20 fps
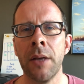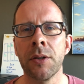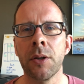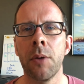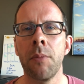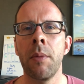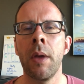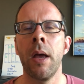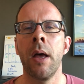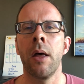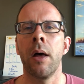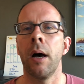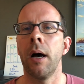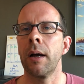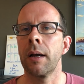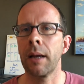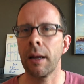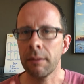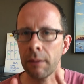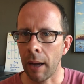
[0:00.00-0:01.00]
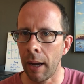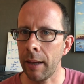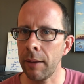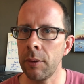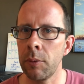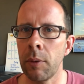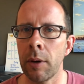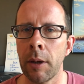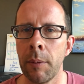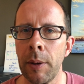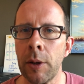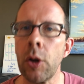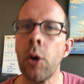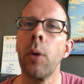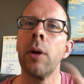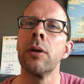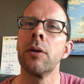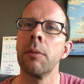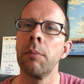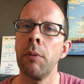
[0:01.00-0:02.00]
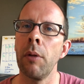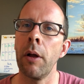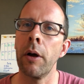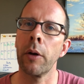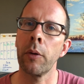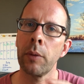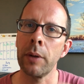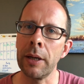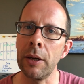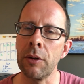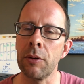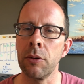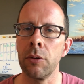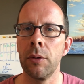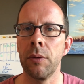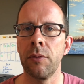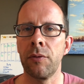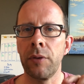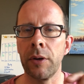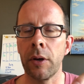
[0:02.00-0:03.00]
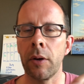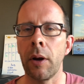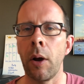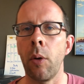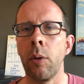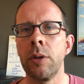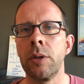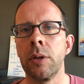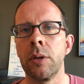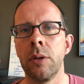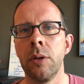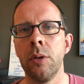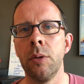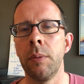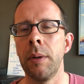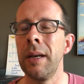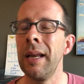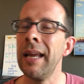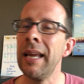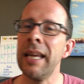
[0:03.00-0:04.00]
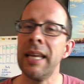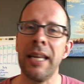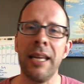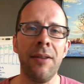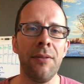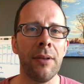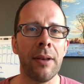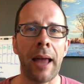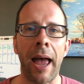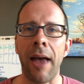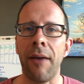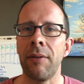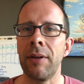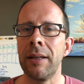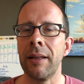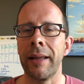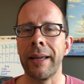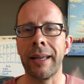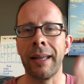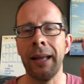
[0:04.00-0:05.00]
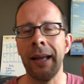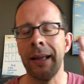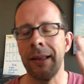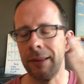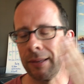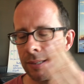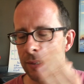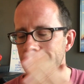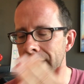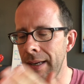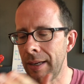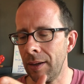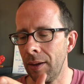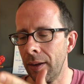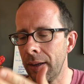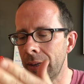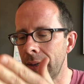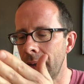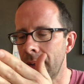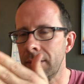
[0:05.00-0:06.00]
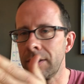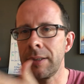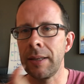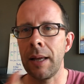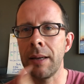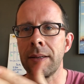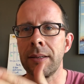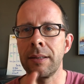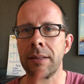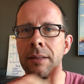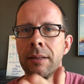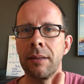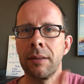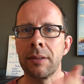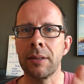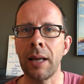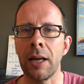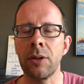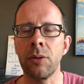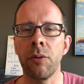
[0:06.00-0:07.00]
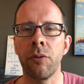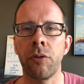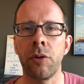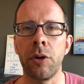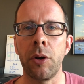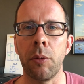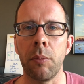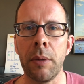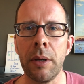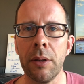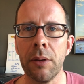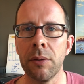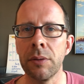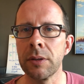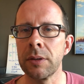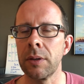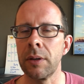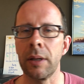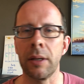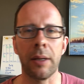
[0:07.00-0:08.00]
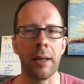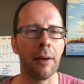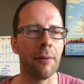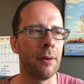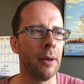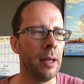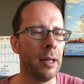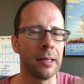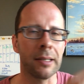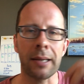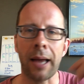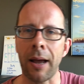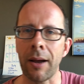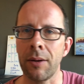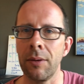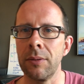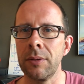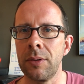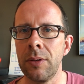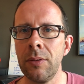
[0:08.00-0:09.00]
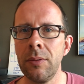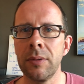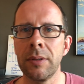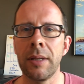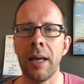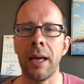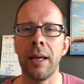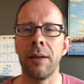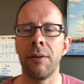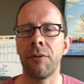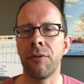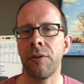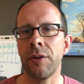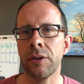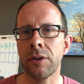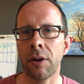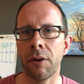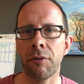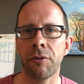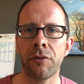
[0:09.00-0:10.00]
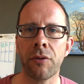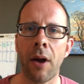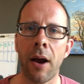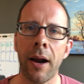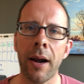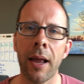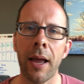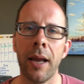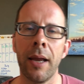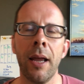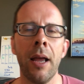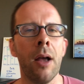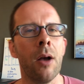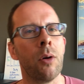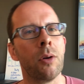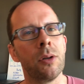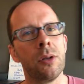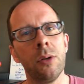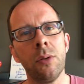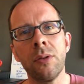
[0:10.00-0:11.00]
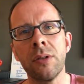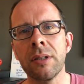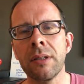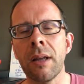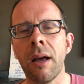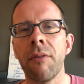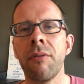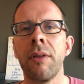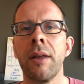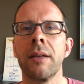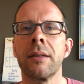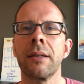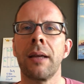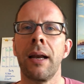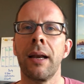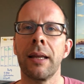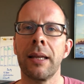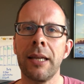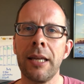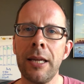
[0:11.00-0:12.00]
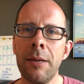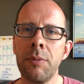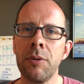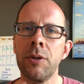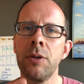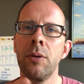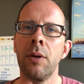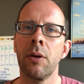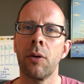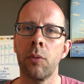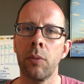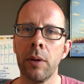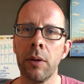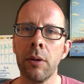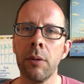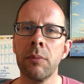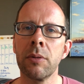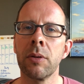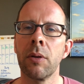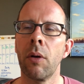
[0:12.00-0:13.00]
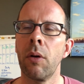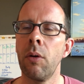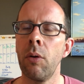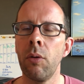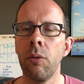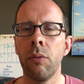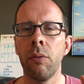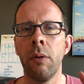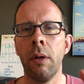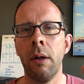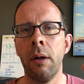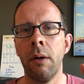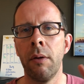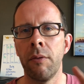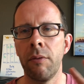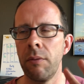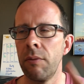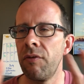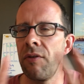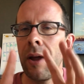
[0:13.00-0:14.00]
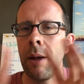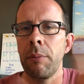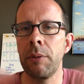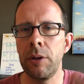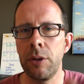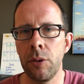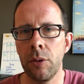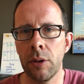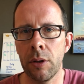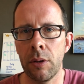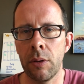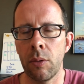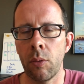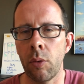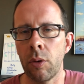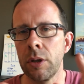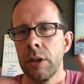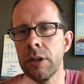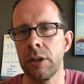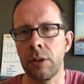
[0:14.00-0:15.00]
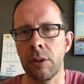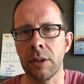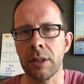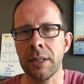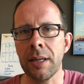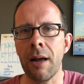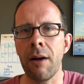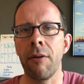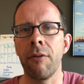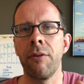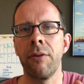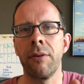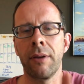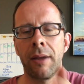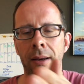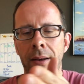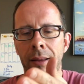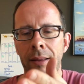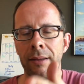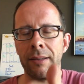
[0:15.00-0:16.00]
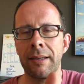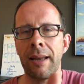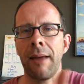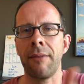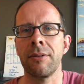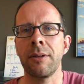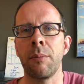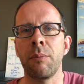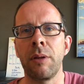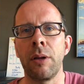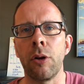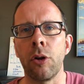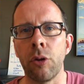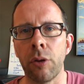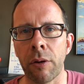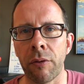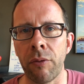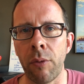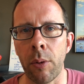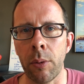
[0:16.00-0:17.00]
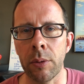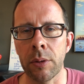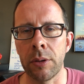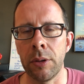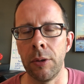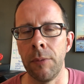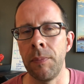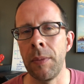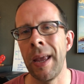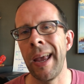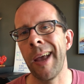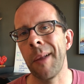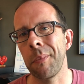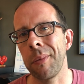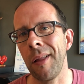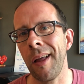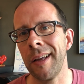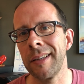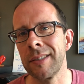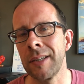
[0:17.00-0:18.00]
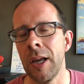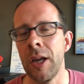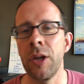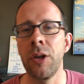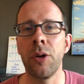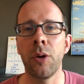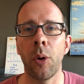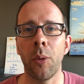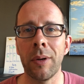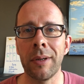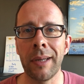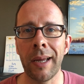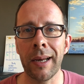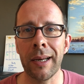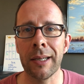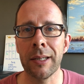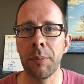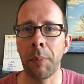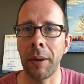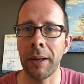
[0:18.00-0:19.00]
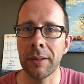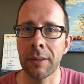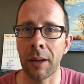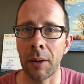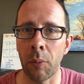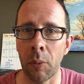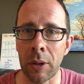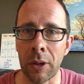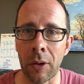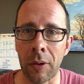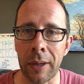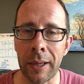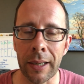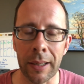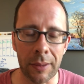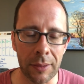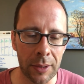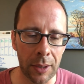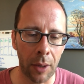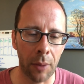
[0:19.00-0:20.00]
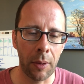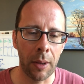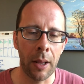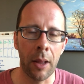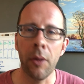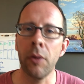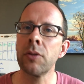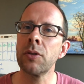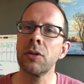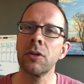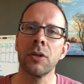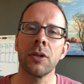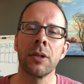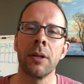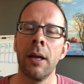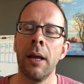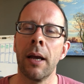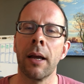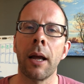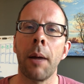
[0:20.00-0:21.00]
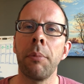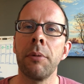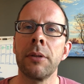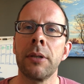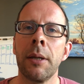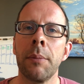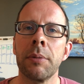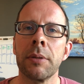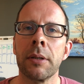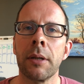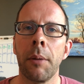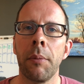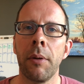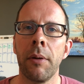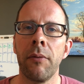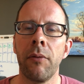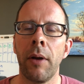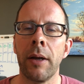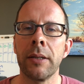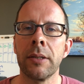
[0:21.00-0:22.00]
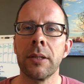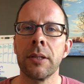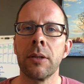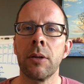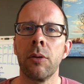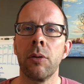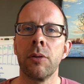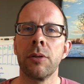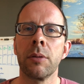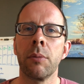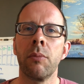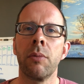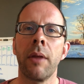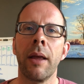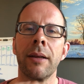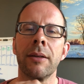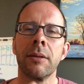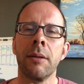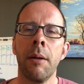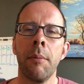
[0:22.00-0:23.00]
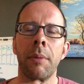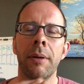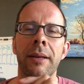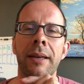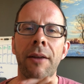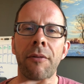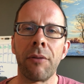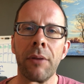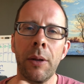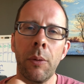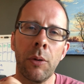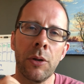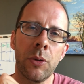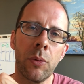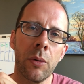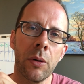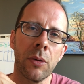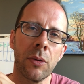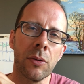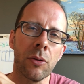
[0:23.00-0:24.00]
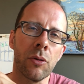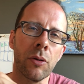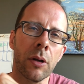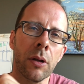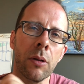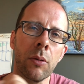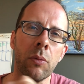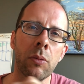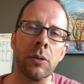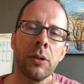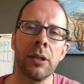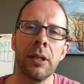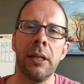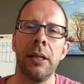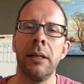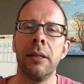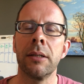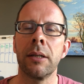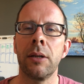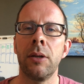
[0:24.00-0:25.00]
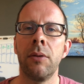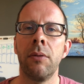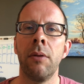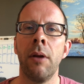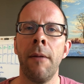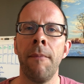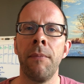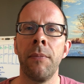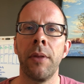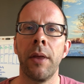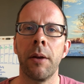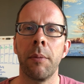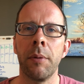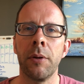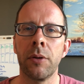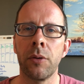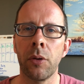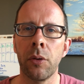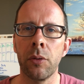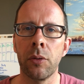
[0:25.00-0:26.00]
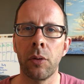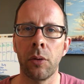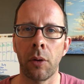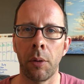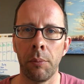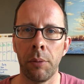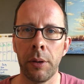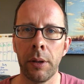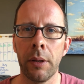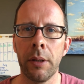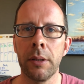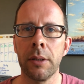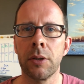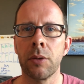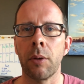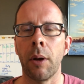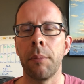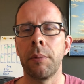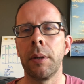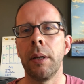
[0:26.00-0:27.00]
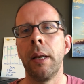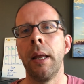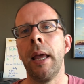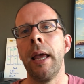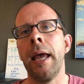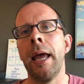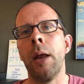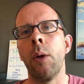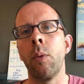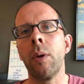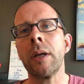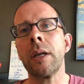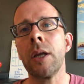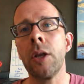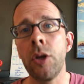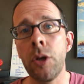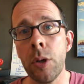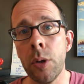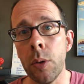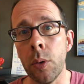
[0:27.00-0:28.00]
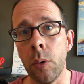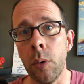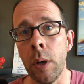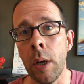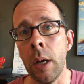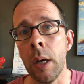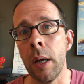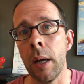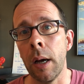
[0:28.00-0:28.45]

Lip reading: So I highly recommend going to the blog, reading through and figuring out what you do, but even having like the set, you know, like a set schedule for your meals so that you have Taco Tuesday, fish on Friday, do stuff that kind of keeps you in a rhythm so the whole family unit or just yourself can at least have something to look forward to. And plus, you know what day it is based on what you're eating. So those are just a couple tips, a couple advices, some things, but definitely what you want to do is look at the routines that have been completely disrupted and what can you